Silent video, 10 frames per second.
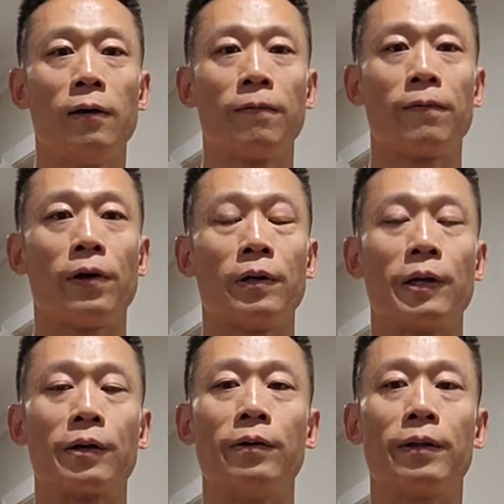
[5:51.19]
for the
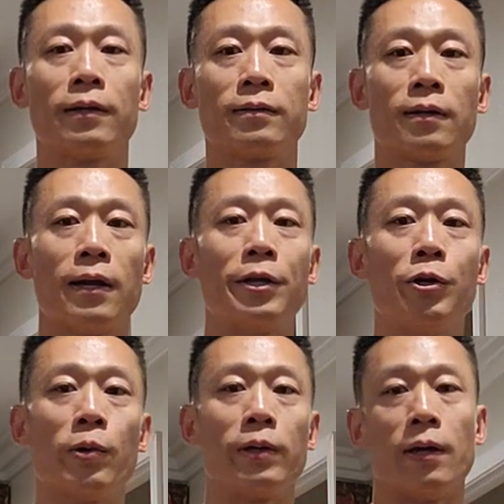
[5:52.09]
good things that I
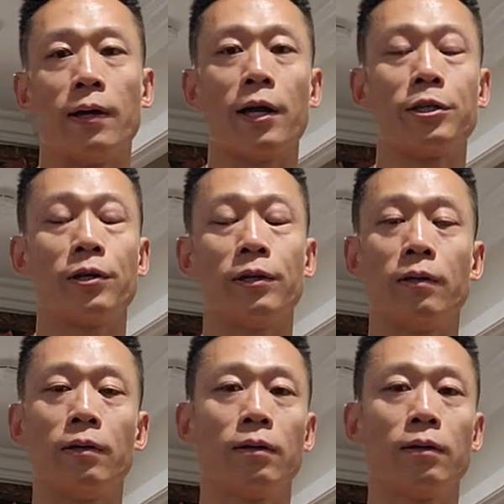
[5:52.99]
do and, and I should